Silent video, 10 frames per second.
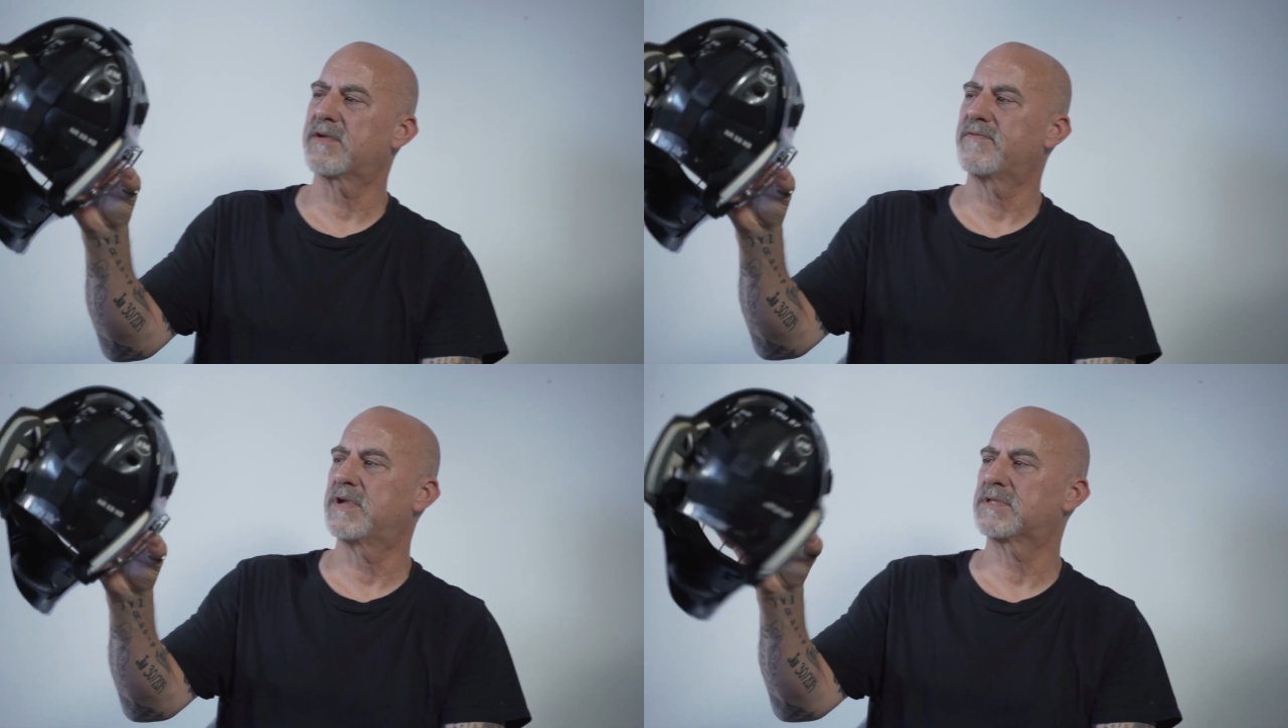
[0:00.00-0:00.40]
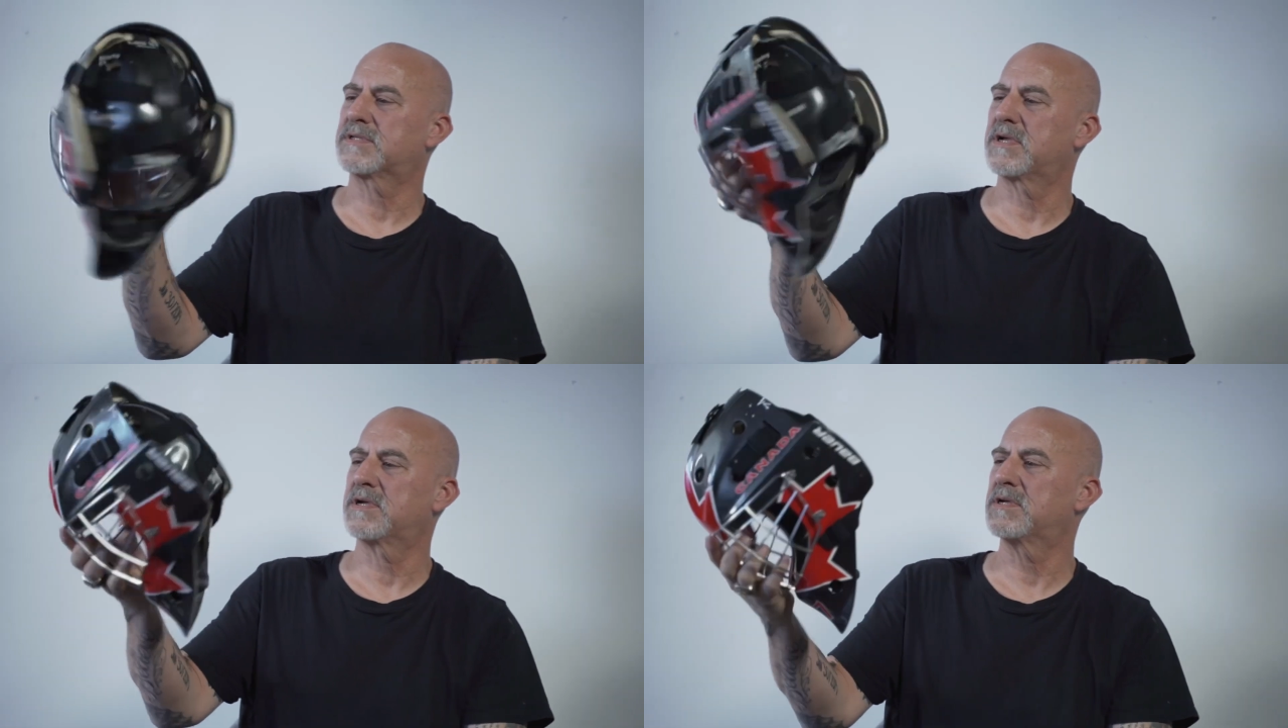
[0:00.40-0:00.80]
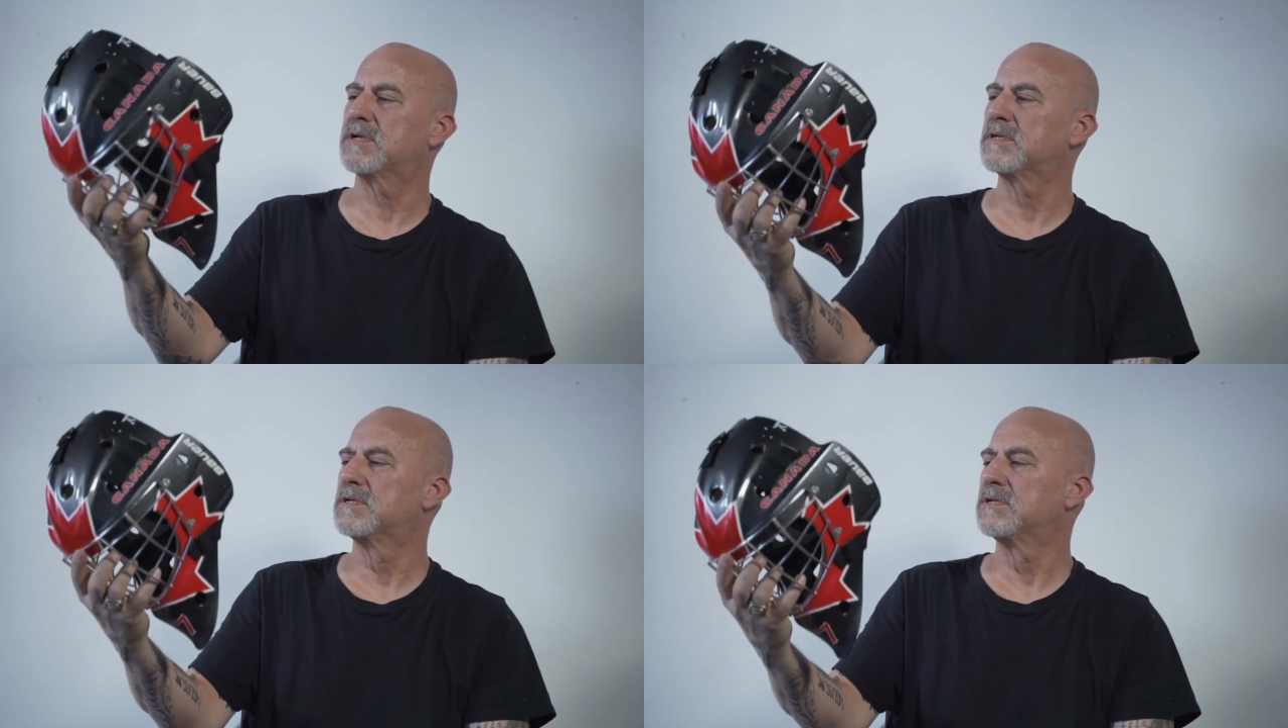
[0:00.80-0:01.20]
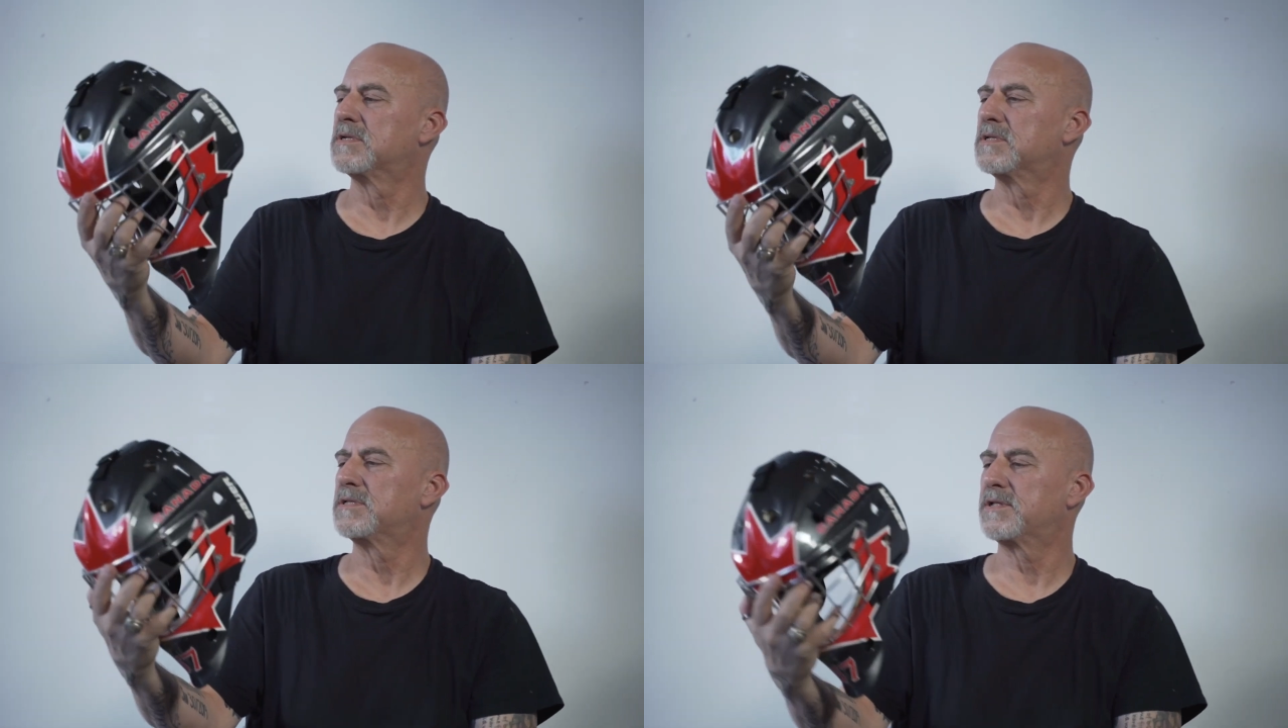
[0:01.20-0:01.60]
of it,
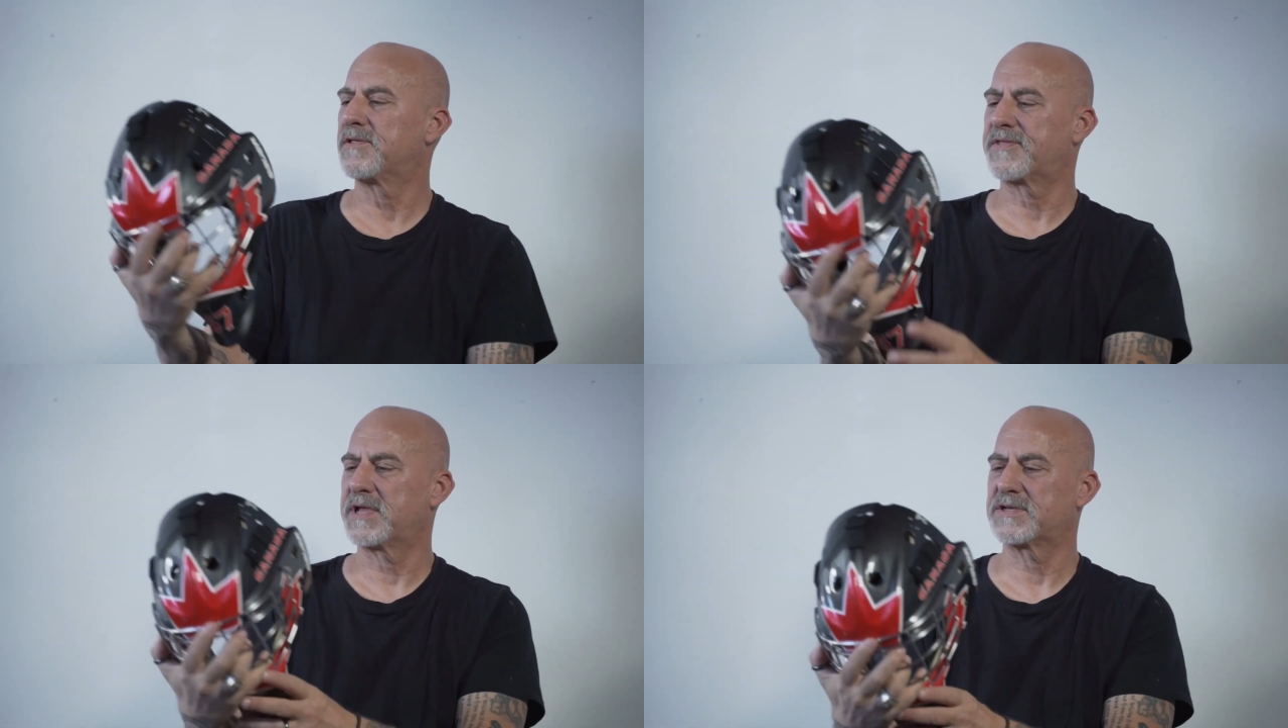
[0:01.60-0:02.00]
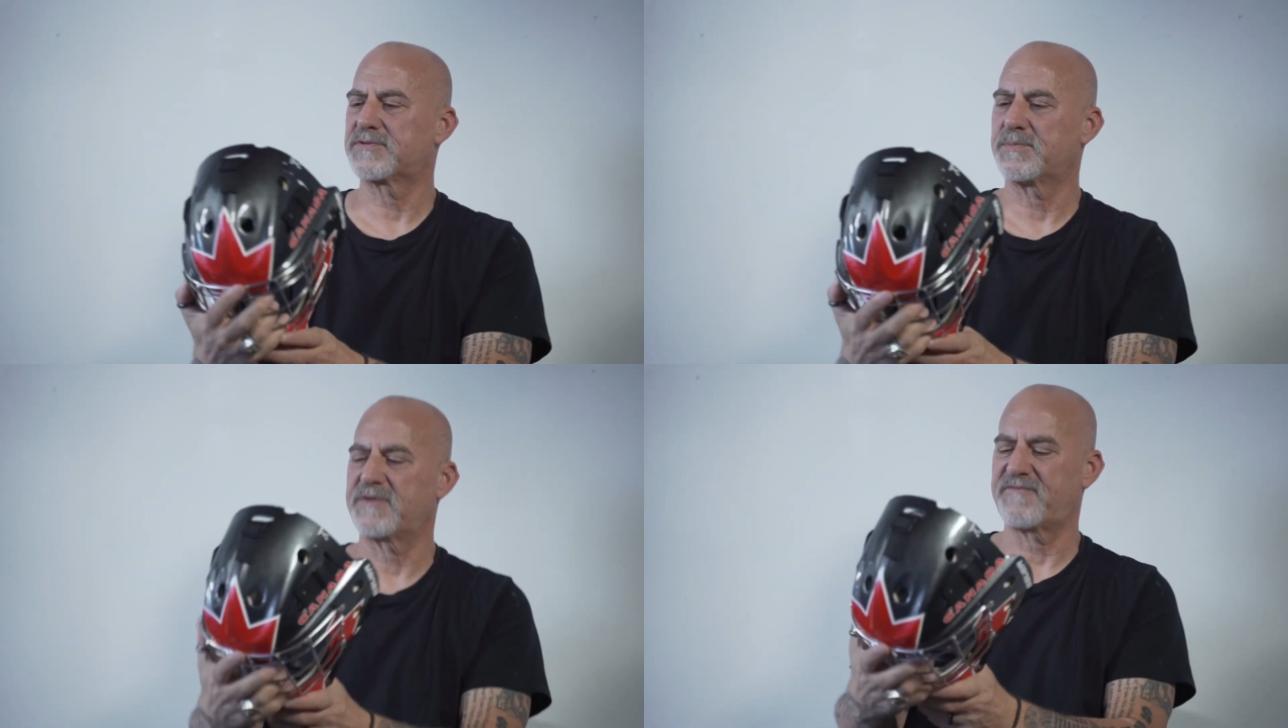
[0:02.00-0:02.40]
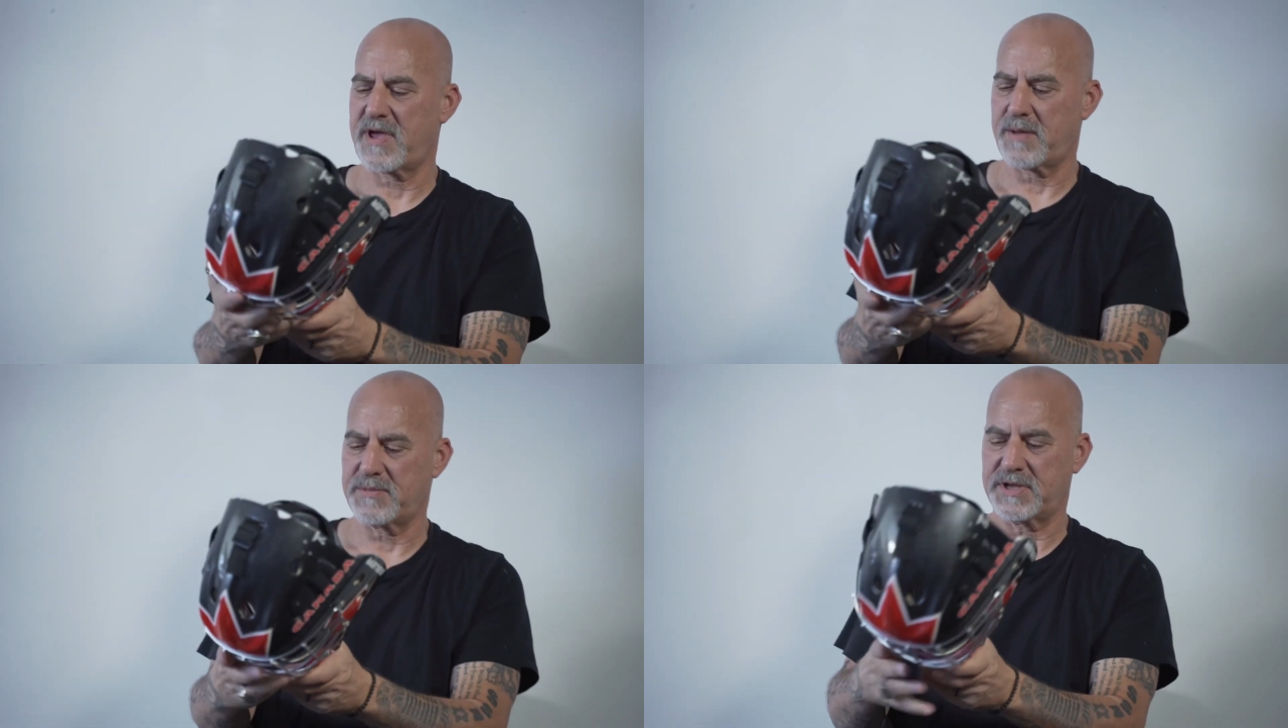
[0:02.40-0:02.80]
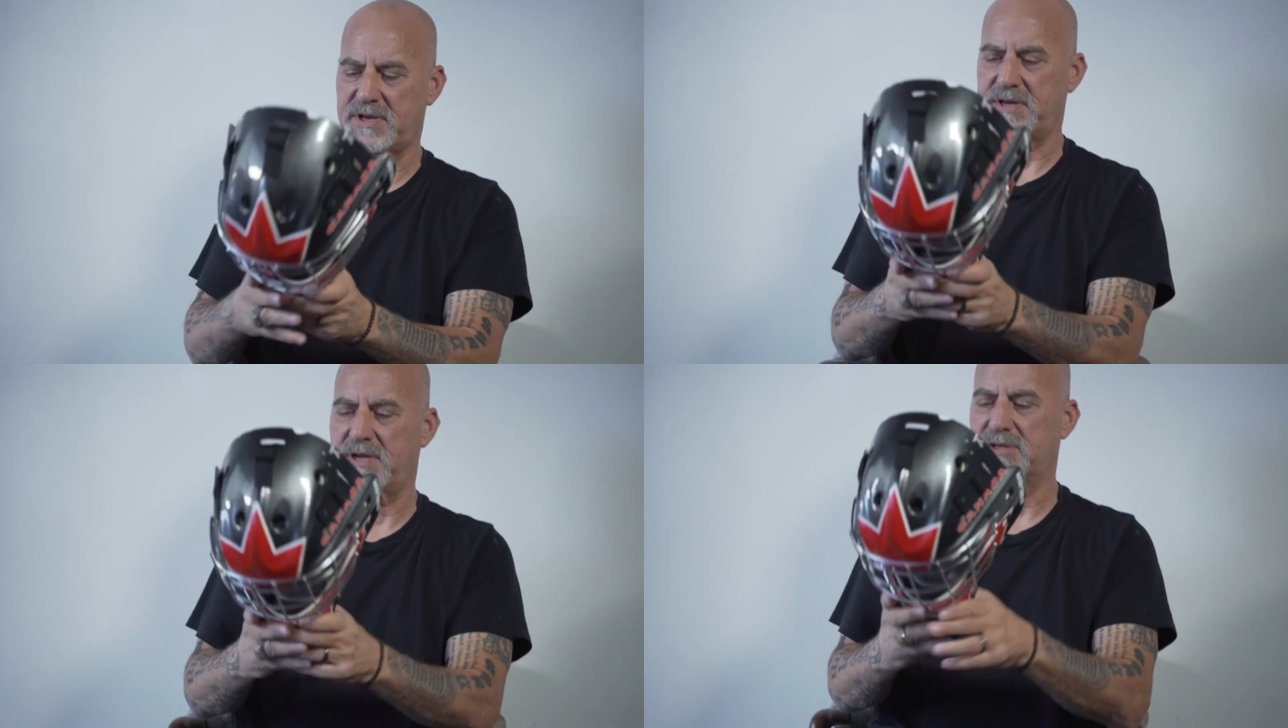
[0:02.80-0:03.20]
little things for my family
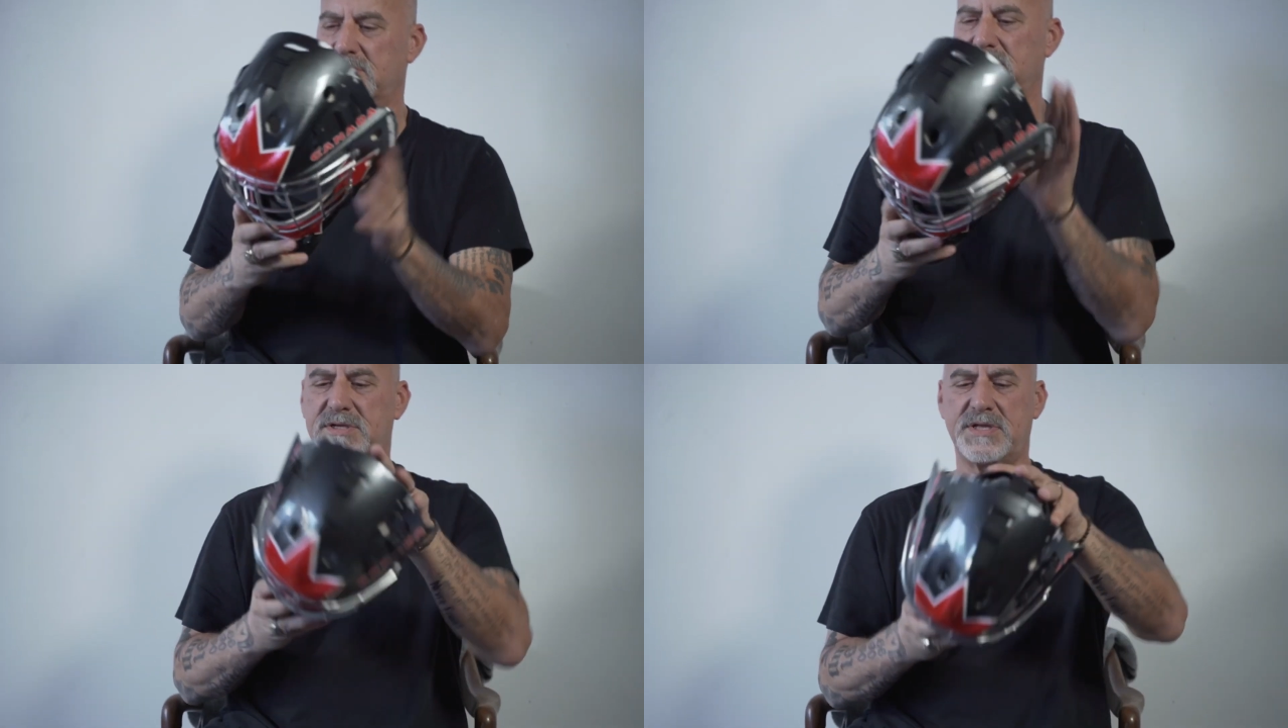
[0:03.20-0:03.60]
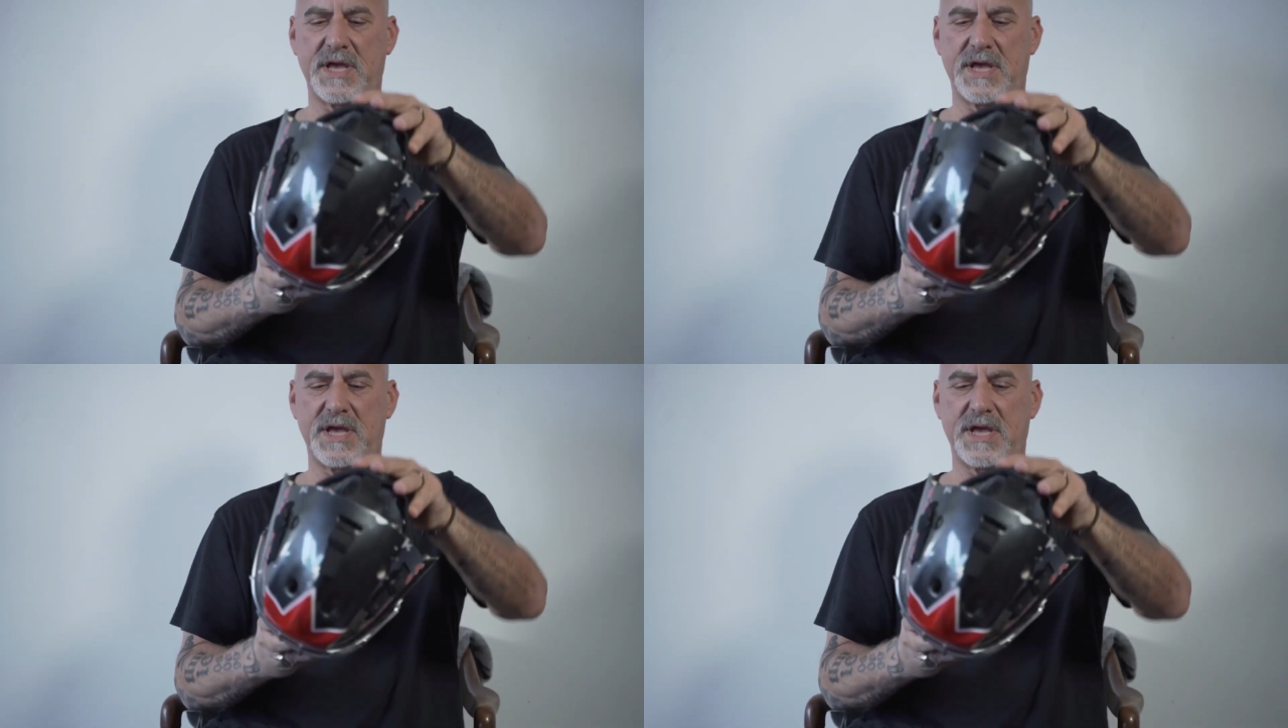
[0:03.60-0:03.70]
and initials and